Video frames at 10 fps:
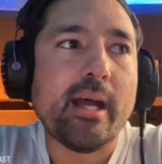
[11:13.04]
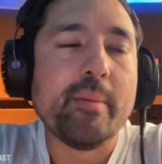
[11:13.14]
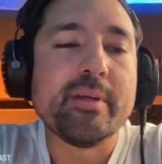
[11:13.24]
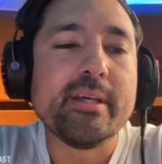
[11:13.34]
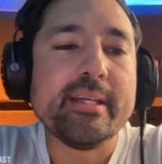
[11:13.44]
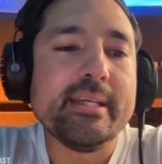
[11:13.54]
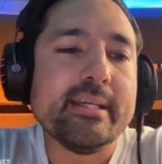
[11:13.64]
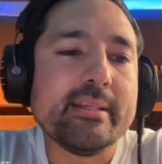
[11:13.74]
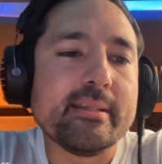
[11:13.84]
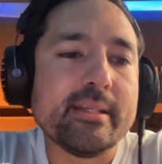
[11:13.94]
I'm gonna
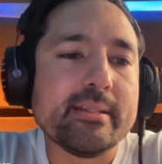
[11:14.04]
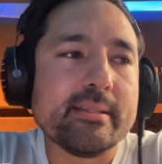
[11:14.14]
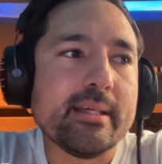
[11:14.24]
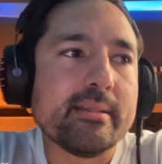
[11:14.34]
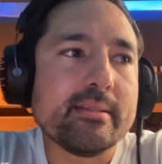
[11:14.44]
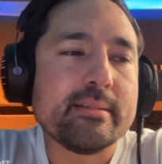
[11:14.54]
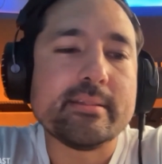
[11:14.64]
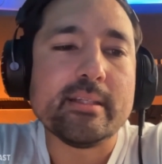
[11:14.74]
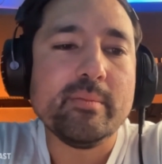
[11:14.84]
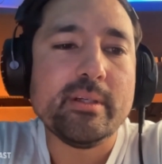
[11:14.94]
get that
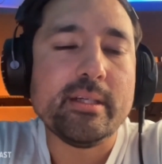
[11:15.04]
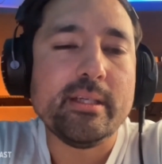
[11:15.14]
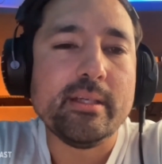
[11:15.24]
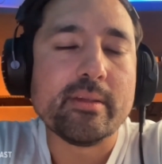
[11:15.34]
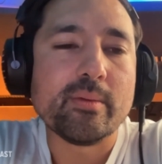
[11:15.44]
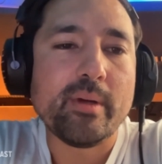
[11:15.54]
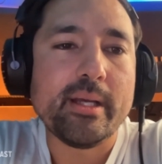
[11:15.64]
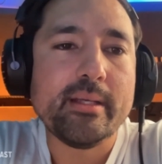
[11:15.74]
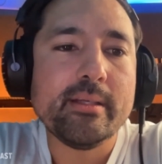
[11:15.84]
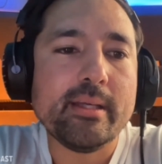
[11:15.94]
stigma either
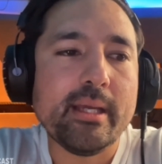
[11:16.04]
way,